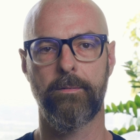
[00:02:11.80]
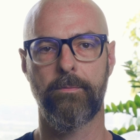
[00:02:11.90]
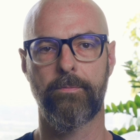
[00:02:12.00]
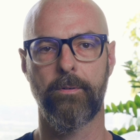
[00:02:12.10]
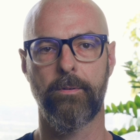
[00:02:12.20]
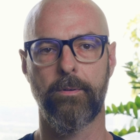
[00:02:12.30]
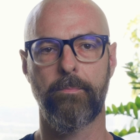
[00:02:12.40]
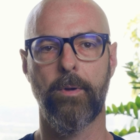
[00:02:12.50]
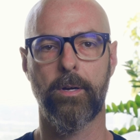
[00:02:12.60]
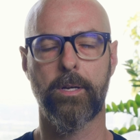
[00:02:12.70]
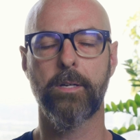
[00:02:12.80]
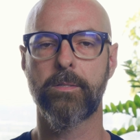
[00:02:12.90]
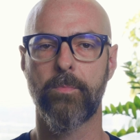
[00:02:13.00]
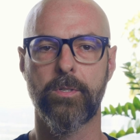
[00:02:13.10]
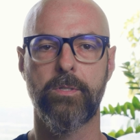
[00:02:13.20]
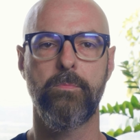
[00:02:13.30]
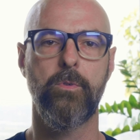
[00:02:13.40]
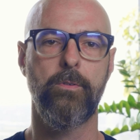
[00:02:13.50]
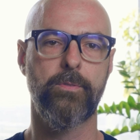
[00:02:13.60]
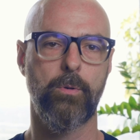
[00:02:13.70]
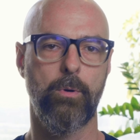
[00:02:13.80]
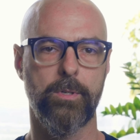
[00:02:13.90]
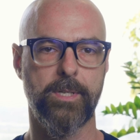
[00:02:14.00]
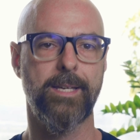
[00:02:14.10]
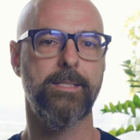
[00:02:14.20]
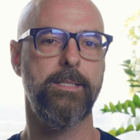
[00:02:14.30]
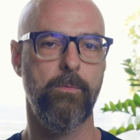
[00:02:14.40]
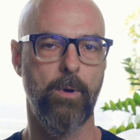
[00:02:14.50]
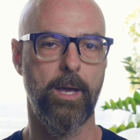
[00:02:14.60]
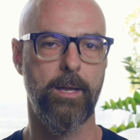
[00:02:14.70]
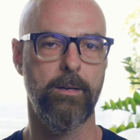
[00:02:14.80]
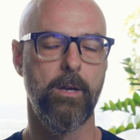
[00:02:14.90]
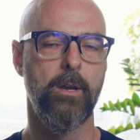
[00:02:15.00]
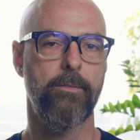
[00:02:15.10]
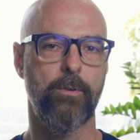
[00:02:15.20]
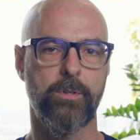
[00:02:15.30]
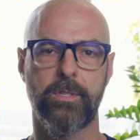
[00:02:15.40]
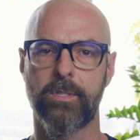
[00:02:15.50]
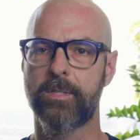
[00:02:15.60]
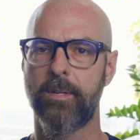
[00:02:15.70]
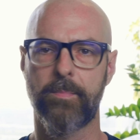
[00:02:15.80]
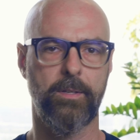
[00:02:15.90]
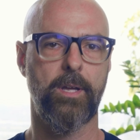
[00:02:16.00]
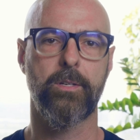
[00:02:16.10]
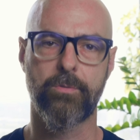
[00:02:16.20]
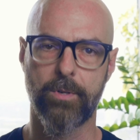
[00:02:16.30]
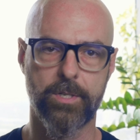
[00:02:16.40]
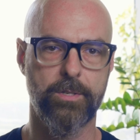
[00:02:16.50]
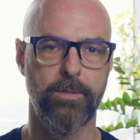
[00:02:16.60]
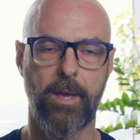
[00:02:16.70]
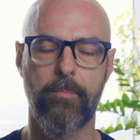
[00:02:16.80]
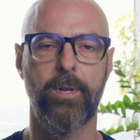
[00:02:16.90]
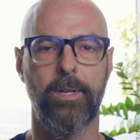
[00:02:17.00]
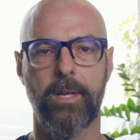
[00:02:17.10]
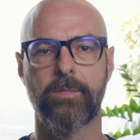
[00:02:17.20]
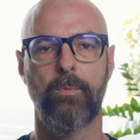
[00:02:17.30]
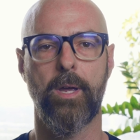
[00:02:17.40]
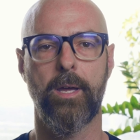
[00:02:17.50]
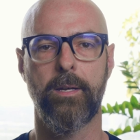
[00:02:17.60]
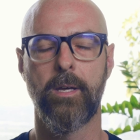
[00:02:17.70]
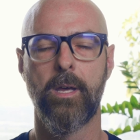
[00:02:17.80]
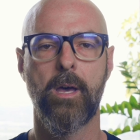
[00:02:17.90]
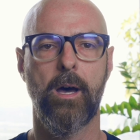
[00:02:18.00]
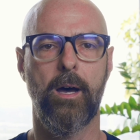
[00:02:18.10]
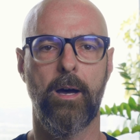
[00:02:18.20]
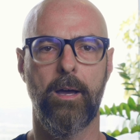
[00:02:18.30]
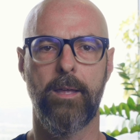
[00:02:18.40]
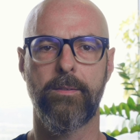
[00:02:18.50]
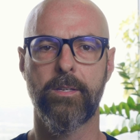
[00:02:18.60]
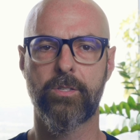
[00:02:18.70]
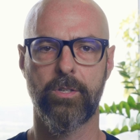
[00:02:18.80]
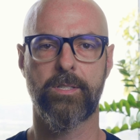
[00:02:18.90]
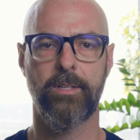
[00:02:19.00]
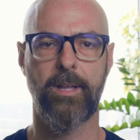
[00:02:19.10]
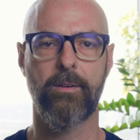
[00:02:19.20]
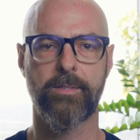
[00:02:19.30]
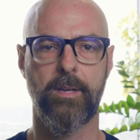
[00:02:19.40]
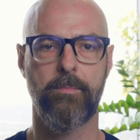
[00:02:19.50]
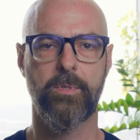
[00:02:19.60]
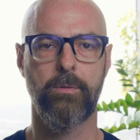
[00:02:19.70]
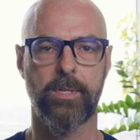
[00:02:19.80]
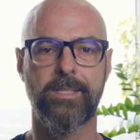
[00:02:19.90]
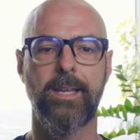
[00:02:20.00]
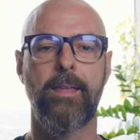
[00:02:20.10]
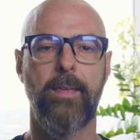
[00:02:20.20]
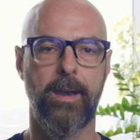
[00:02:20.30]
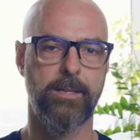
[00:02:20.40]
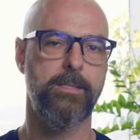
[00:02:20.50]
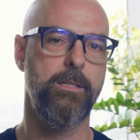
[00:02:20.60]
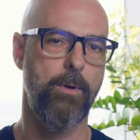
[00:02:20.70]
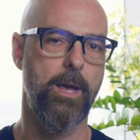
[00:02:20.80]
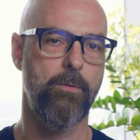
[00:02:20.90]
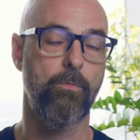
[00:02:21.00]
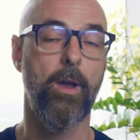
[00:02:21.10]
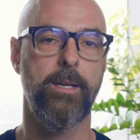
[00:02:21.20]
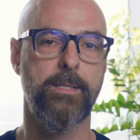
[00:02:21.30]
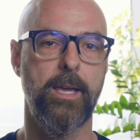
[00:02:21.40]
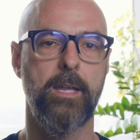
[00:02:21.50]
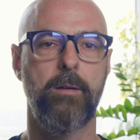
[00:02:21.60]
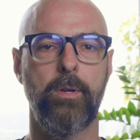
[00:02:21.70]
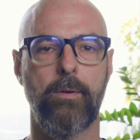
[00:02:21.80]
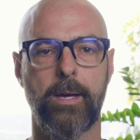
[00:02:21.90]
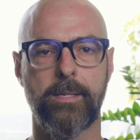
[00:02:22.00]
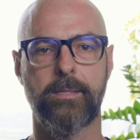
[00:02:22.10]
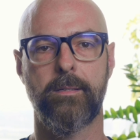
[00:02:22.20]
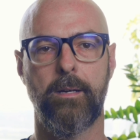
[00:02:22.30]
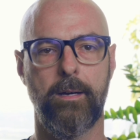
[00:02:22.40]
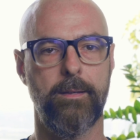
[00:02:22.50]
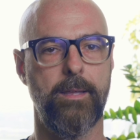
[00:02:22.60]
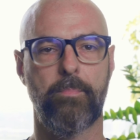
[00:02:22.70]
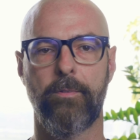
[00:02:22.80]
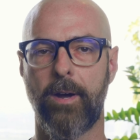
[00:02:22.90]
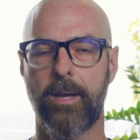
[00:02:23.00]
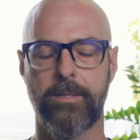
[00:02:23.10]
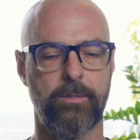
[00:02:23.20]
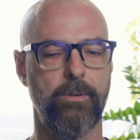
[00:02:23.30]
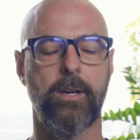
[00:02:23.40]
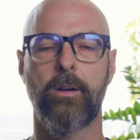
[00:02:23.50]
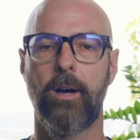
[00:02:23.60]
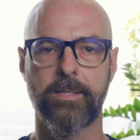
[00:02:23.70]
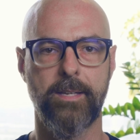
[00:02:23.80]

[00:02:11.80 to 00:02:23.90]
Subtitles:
for customers to move towards SD-WAN versus something like a traditional MPLS WAN. And this just allows them to extend that SD-WAN right into AWS. That provides great cost